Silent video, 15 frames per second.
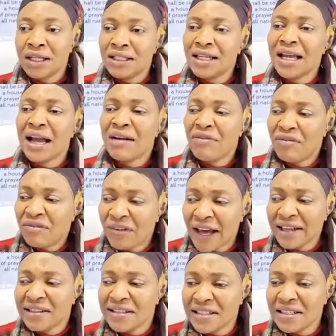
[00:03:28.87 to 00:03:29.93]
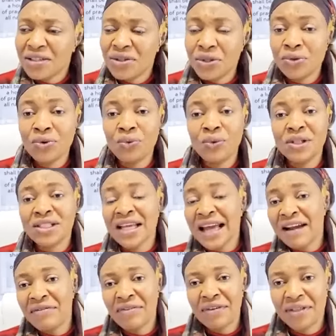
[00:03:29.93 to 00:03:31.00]
They are fighting you with
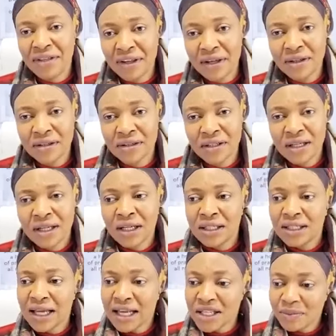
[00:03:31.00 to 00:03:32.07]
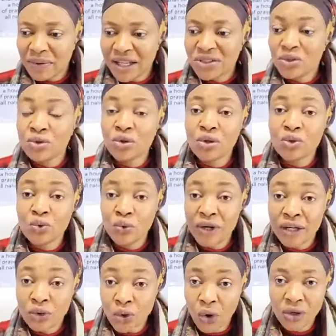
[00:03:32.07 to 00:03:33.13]
everything. They expect you not to
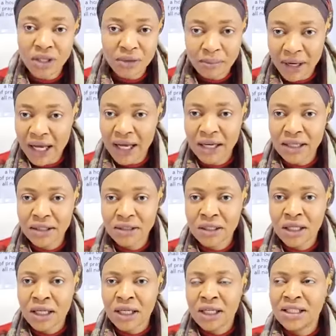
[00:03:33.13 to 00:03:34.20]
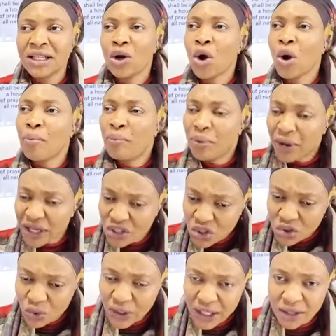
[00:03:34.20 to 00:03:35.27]
return it back. They
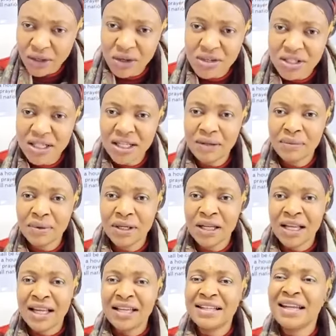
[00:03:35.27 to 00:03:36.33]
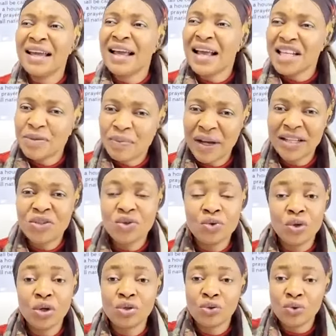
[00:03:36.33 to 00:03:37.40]
oppress you in your sleep. They expect you
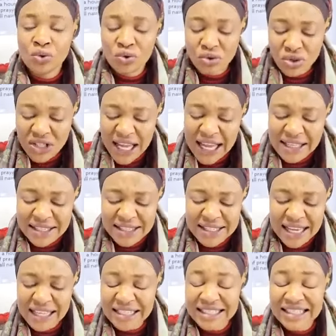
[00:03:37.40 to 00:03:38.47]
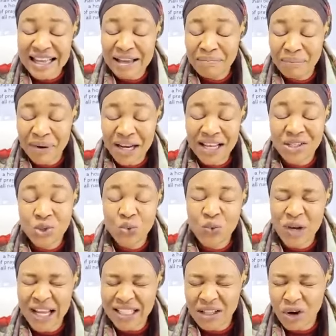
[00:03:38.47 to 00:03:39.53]
not to set the place
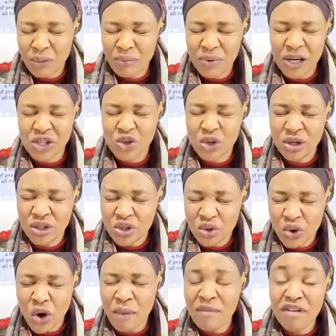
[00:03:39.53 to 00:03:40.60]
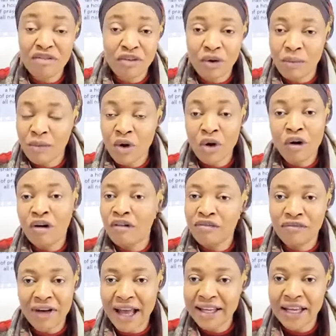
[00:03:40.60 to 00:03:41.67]
where the oppression is coming from on
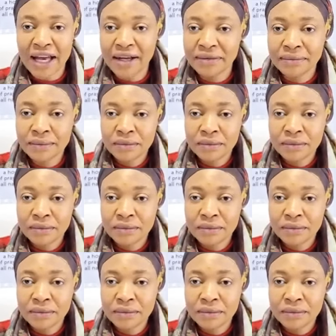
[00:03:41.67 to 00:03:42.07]
fire.